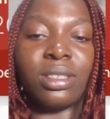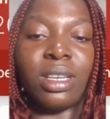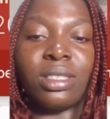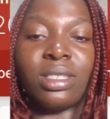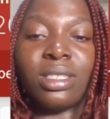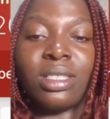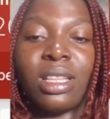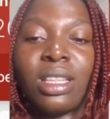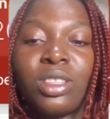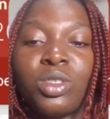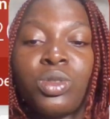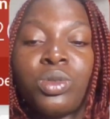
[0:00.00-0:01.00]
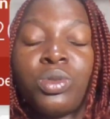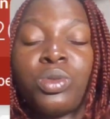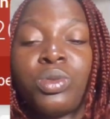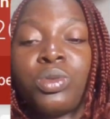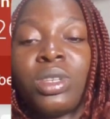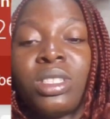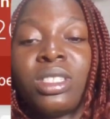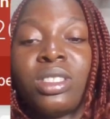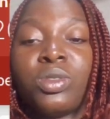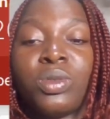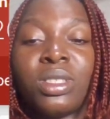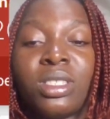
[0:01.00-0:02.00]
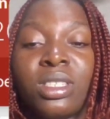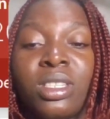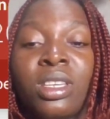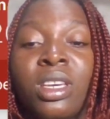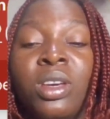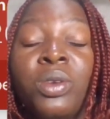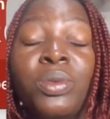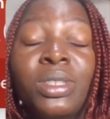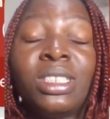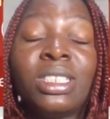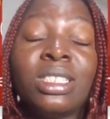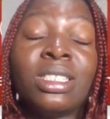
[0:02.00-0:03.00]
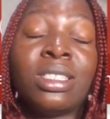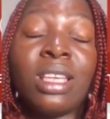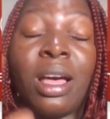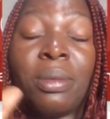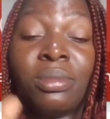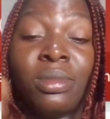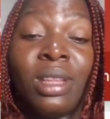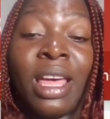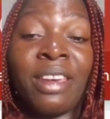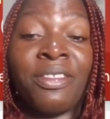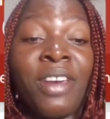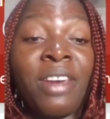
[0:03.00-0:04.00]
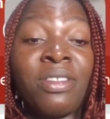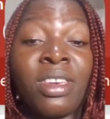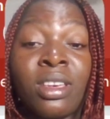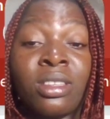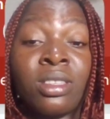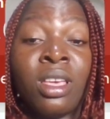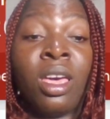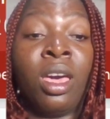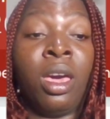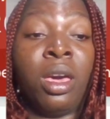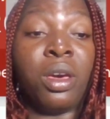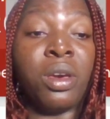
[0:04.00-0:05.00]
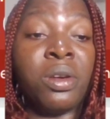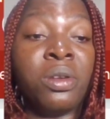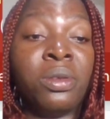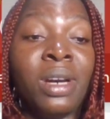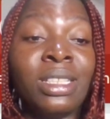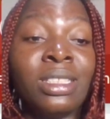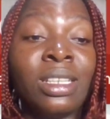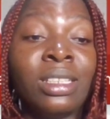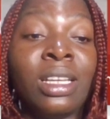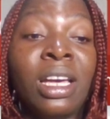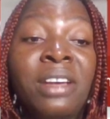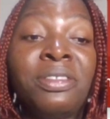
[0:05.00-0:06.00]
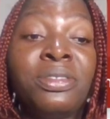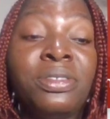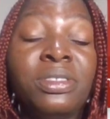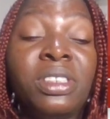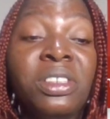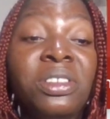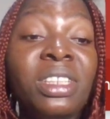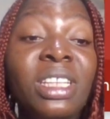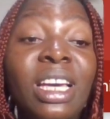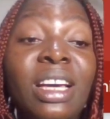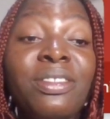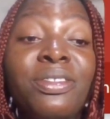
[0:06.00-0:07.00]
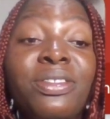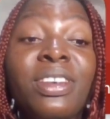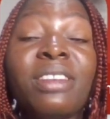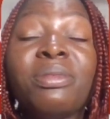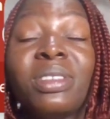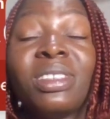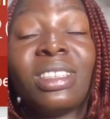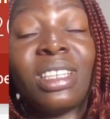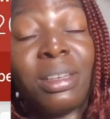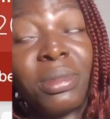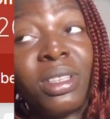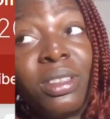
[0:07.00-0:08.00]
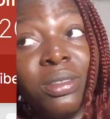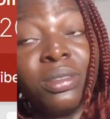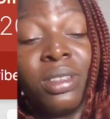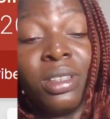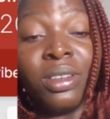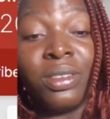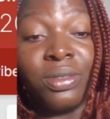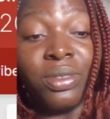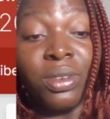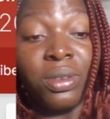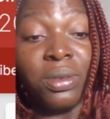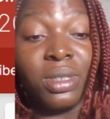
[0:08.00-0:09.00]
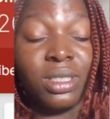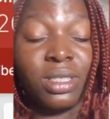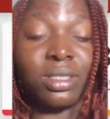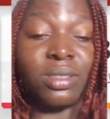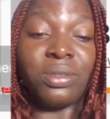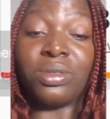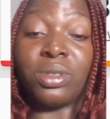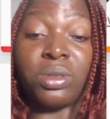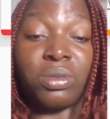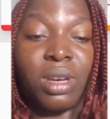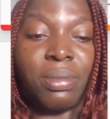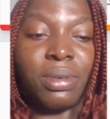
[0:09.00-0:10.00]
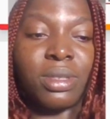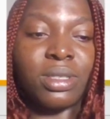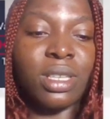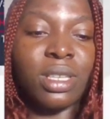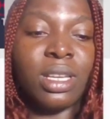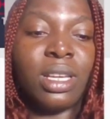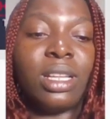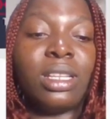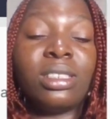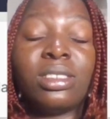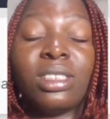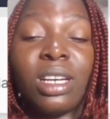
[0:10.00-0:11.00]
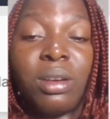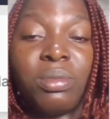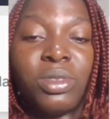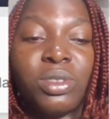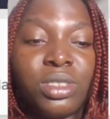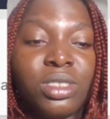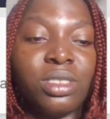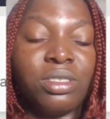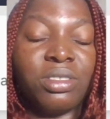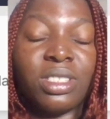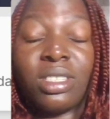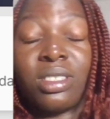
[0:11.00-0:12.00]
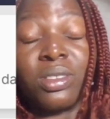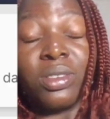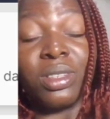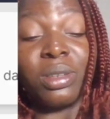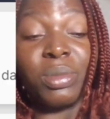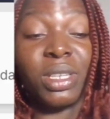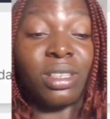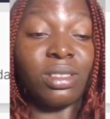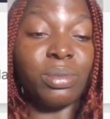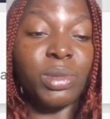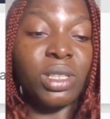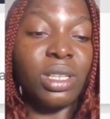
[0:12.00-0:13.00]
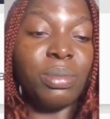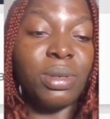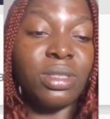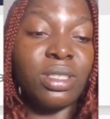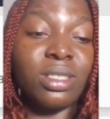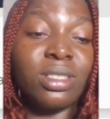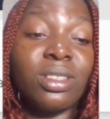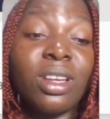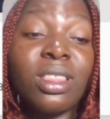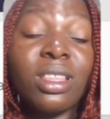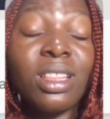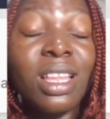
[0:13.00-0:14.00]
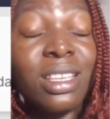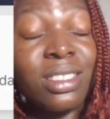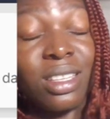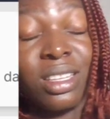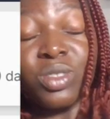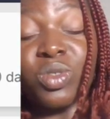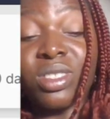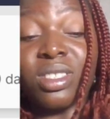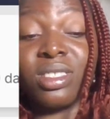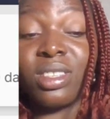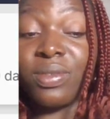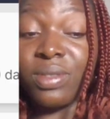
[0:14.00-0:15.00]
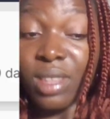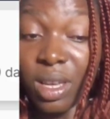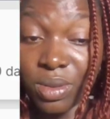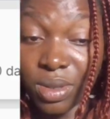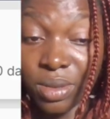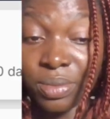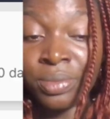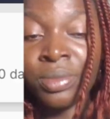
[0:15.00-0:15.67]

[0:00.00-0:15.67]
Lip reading: can see it started 2020, which is like 5 years ago, right? And they already have 5.9 million followers or subscribers. Let's check how much Grace's Corner make on a monthly basis. Nothing less than 27,000